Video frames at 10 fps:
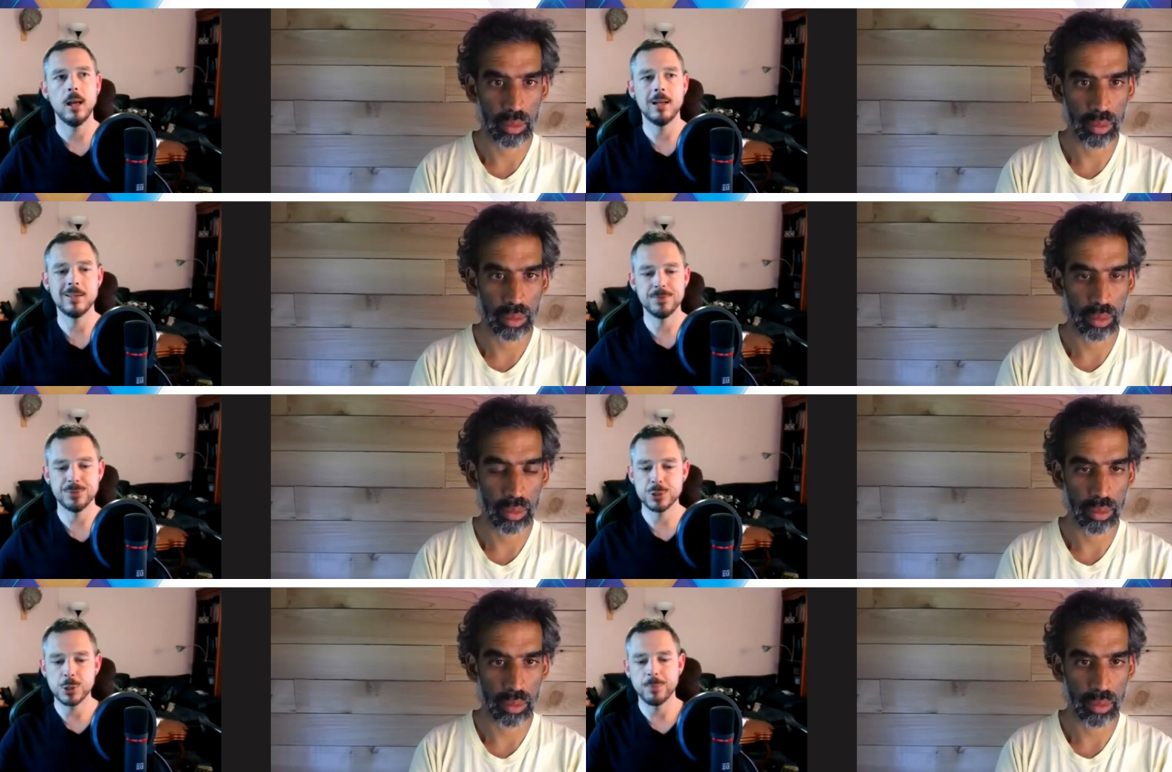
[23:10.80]
Speaker 1: and
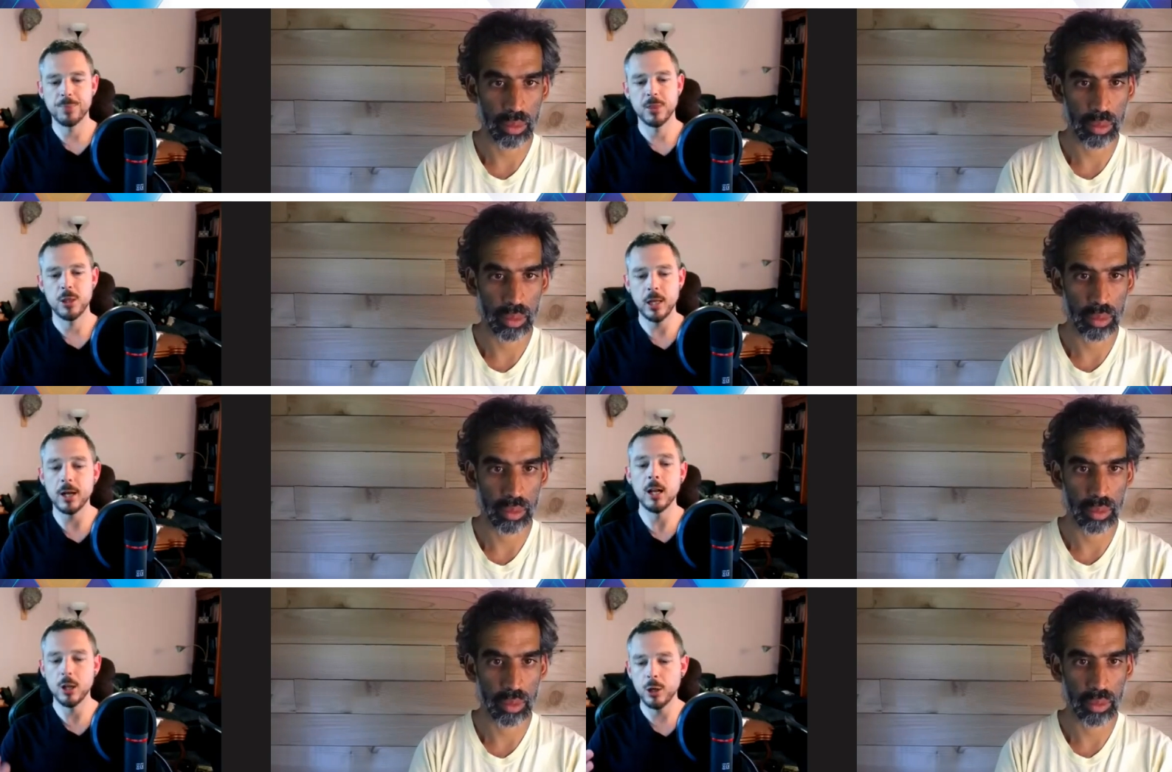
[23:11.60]

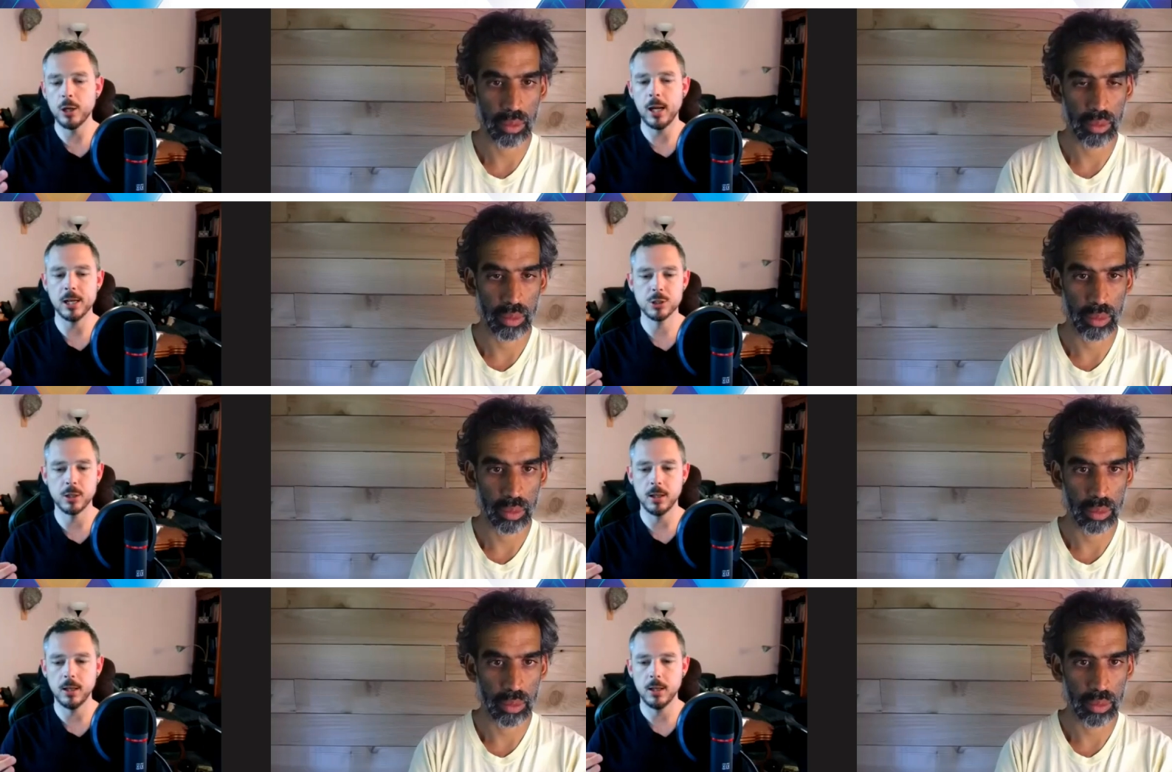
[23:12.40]
then I learned
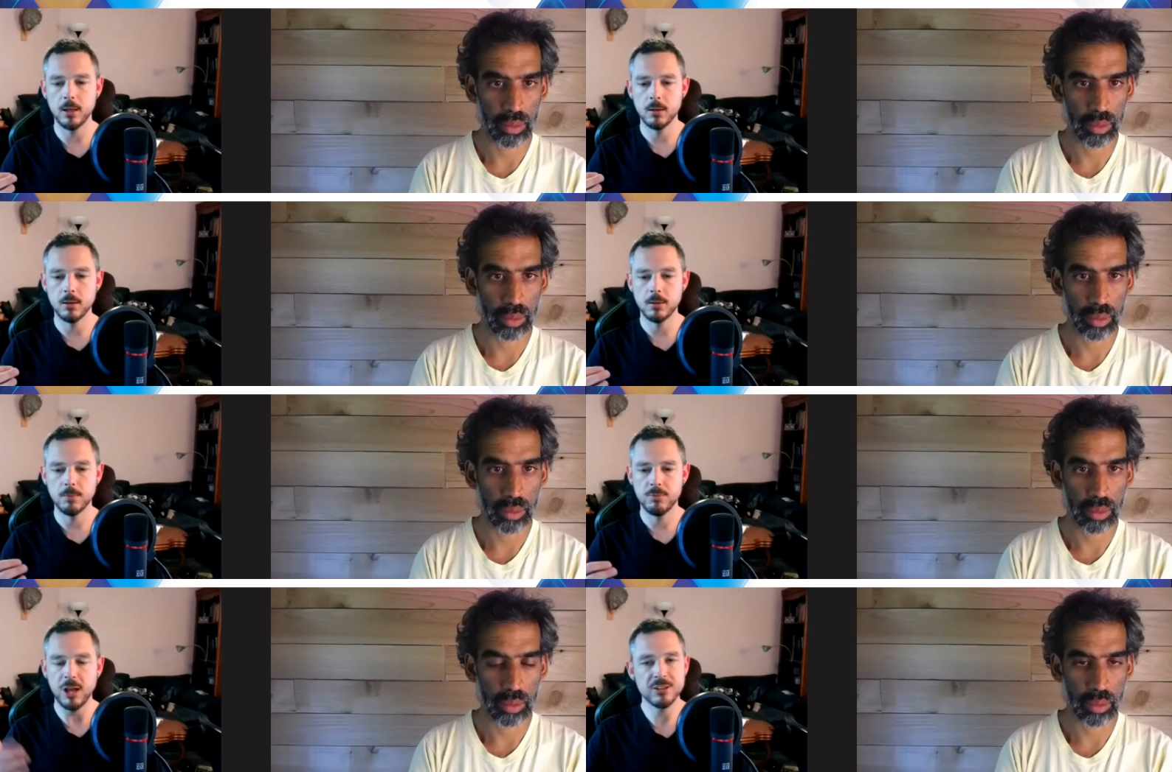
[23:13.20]
actually
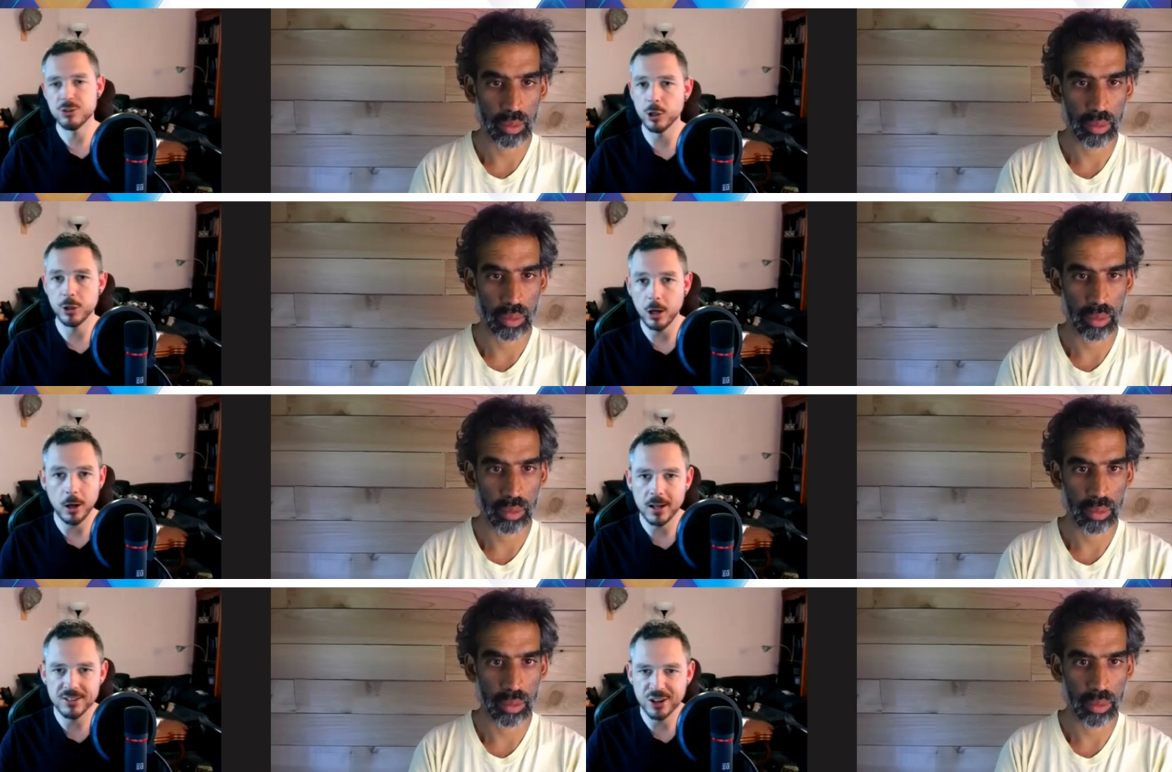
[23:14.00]
that's not the
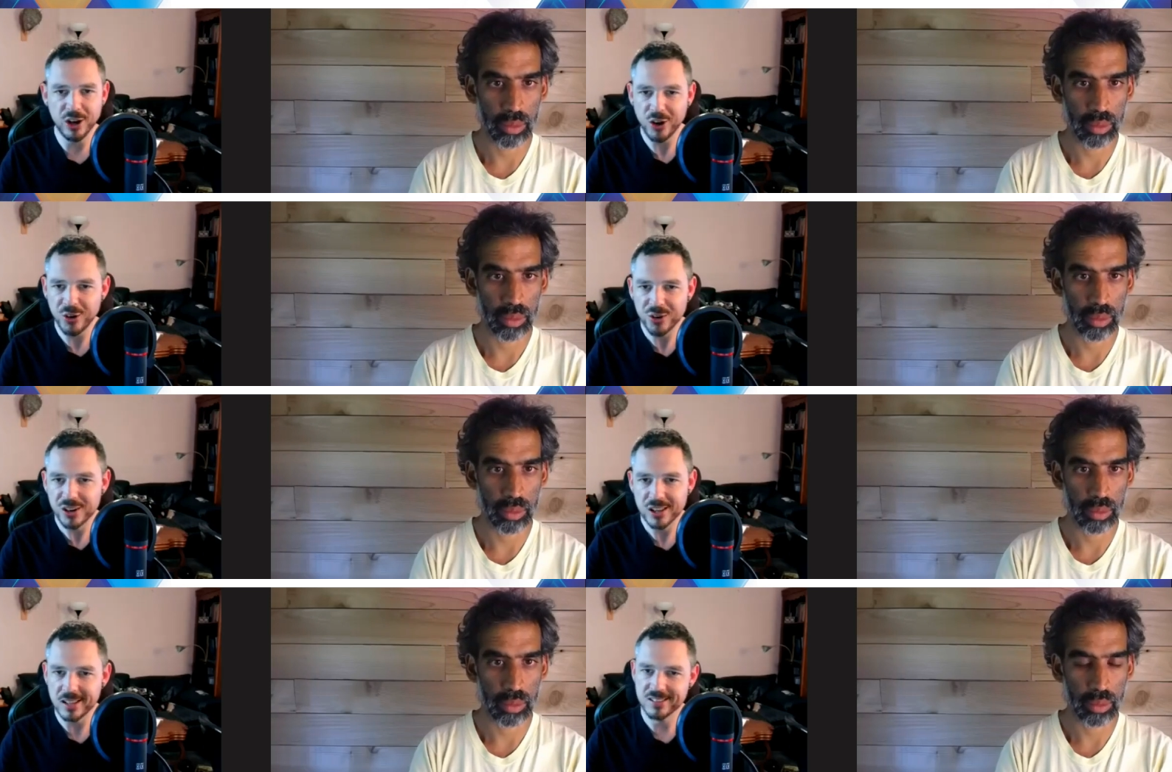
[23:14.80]
highest goal.
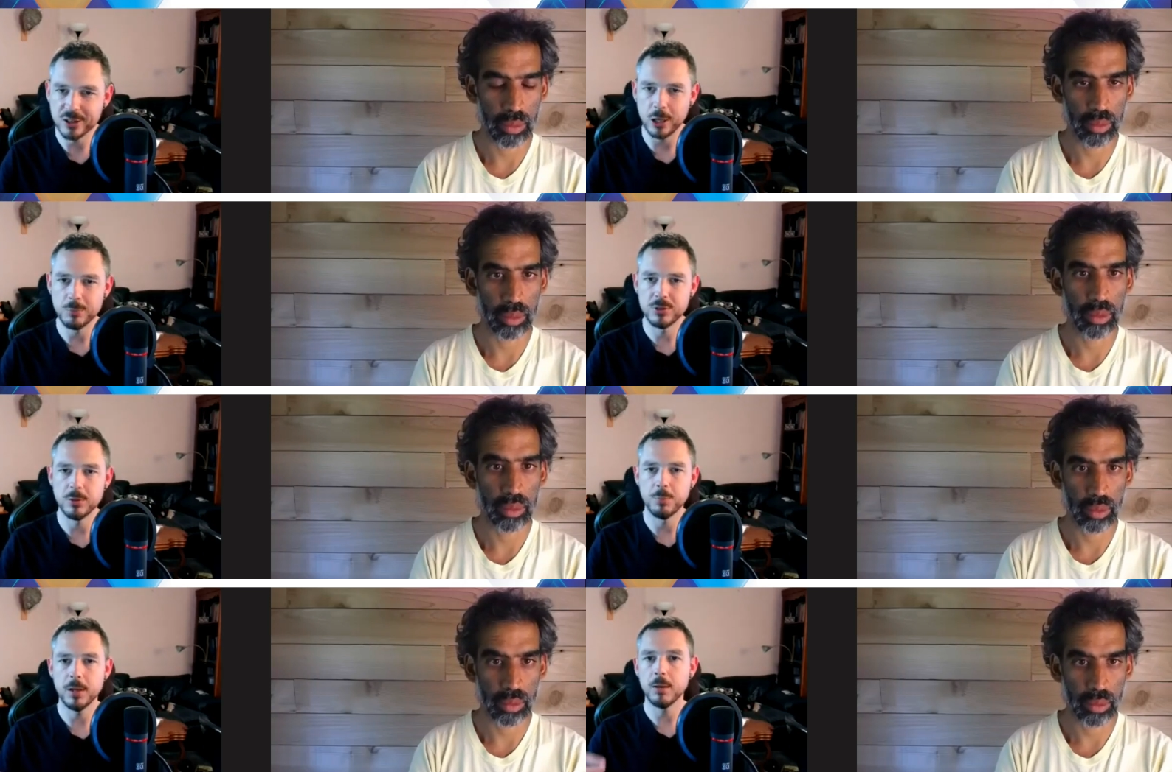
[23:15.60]
There's times
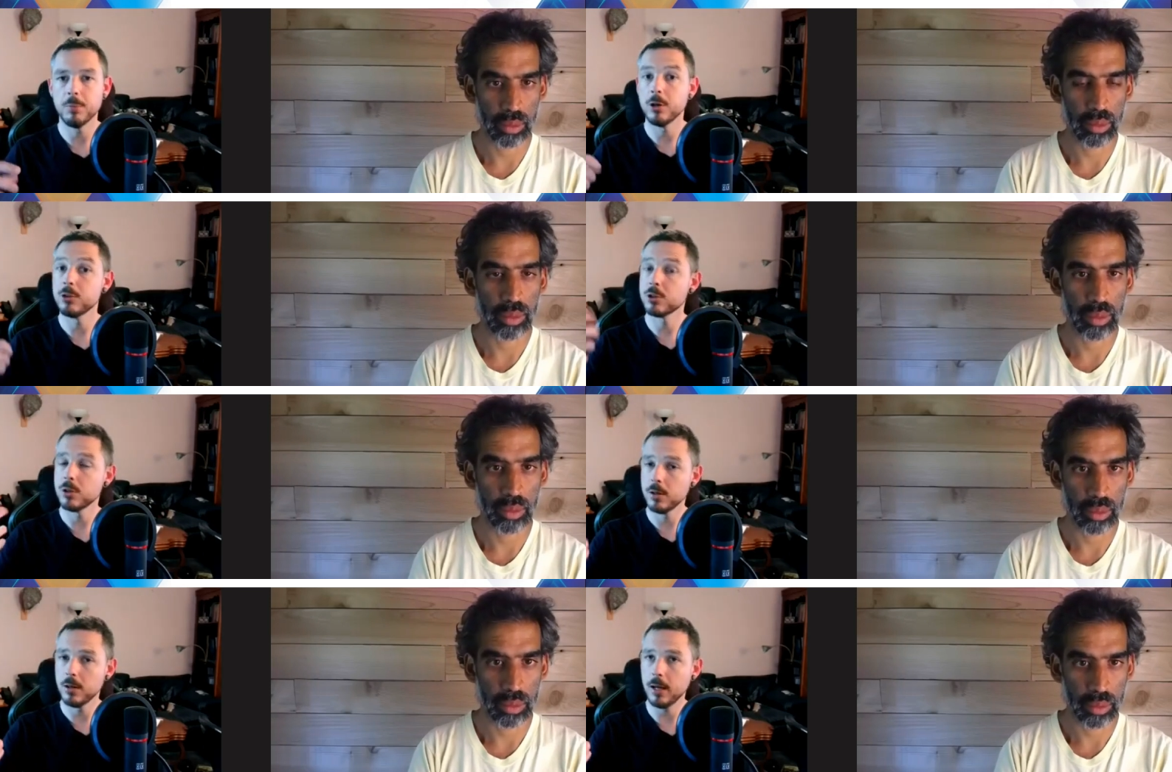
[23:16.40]
to be
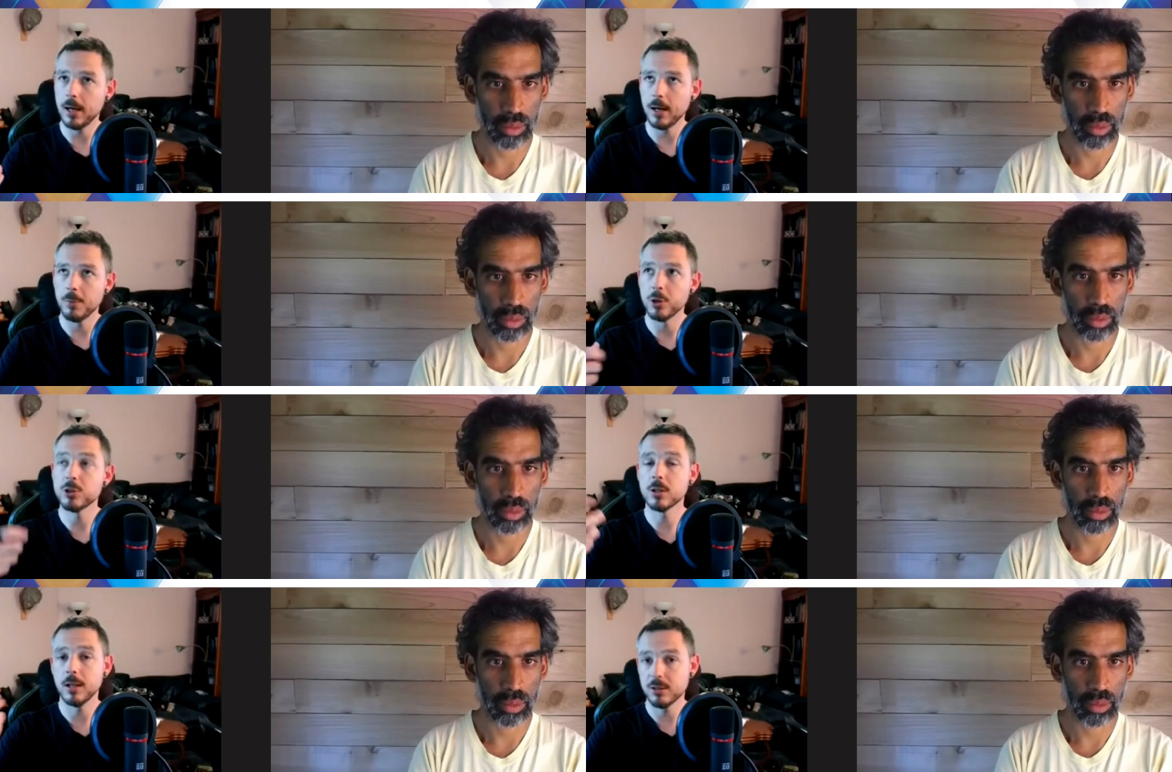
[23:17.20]
emotion, uh,
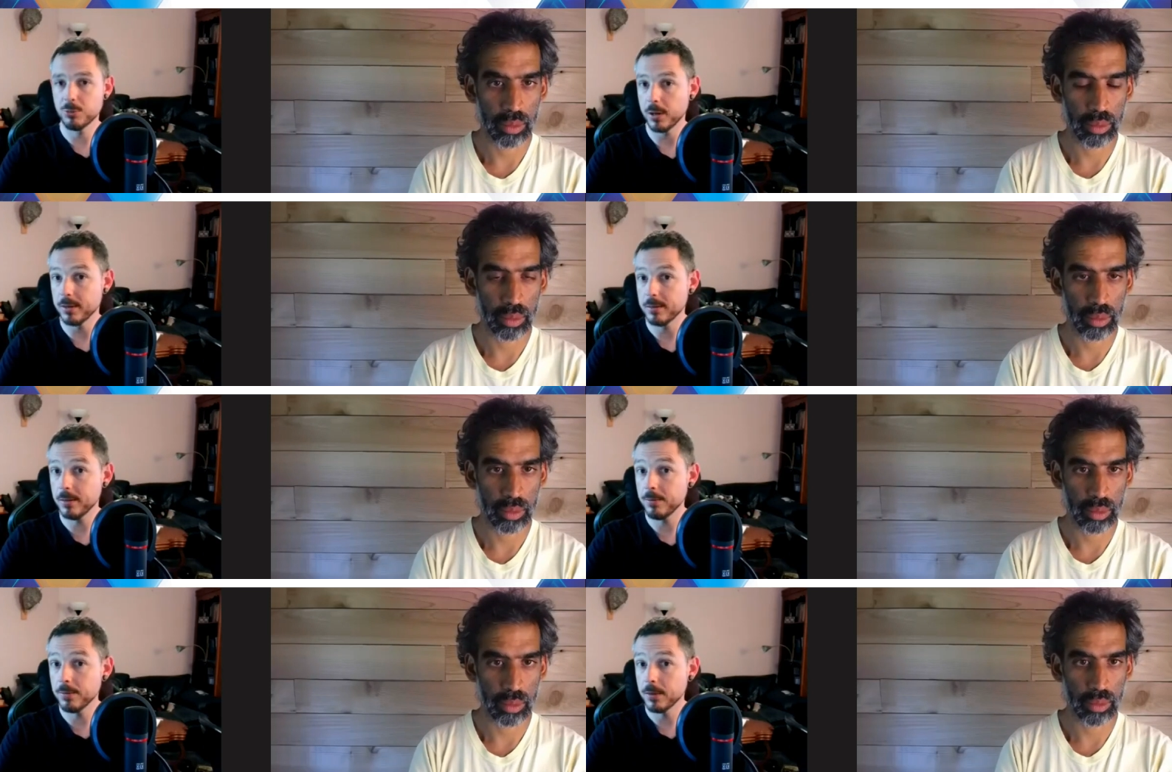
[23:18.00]
emotionally expressive.